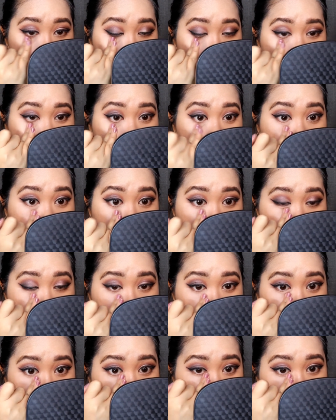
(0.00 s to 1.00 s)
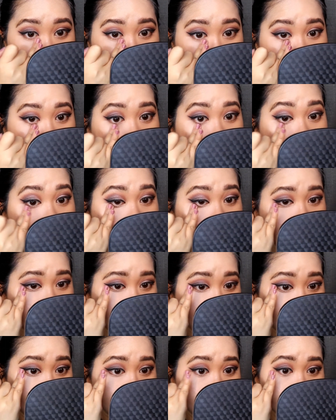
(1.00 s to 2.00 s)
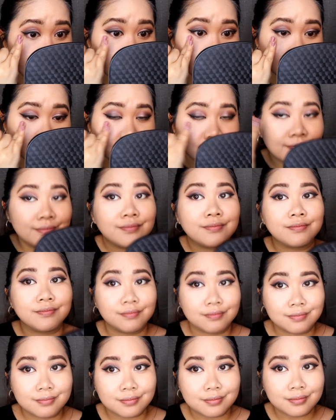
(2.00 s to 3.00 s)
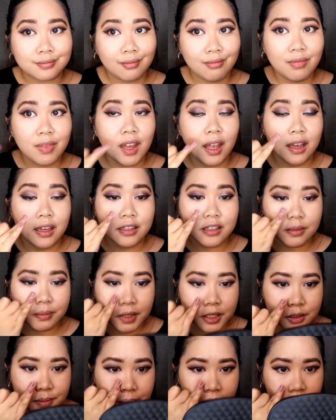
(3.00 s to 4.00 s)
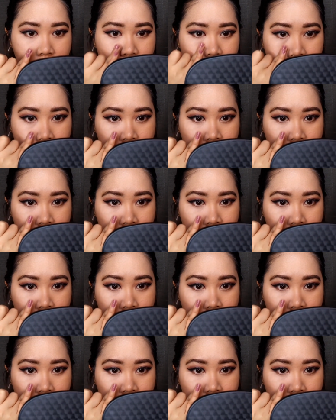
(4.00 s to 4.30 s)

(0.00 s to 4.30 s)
If I pat it on, it's much better.